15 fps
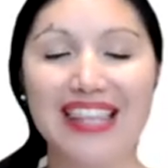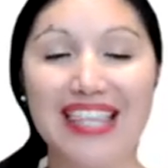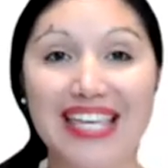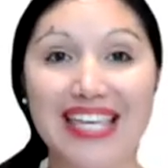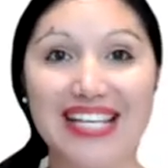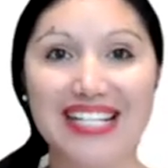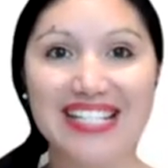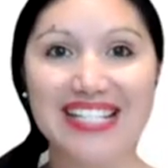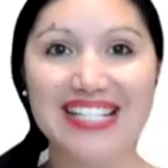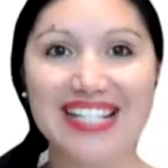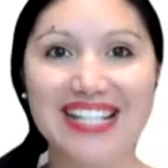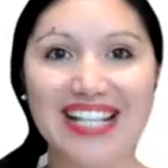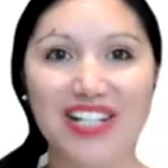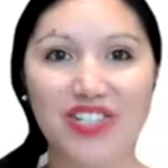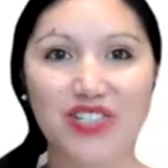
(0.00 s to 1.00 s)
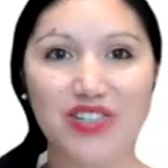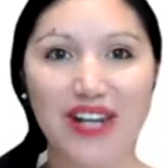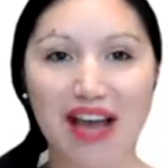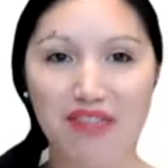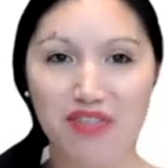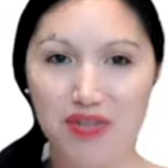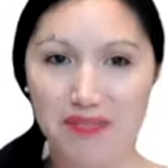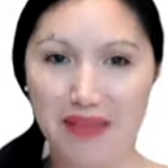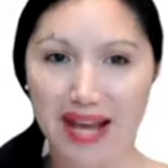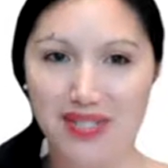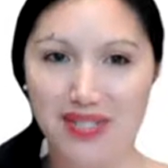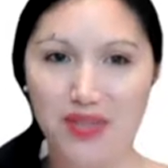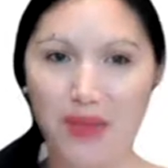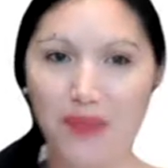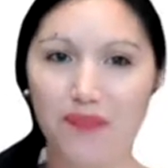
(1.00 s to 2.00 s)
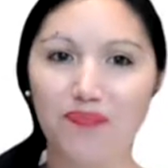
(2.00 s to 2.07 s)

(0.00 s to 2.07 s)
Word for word: things that you'll have to master.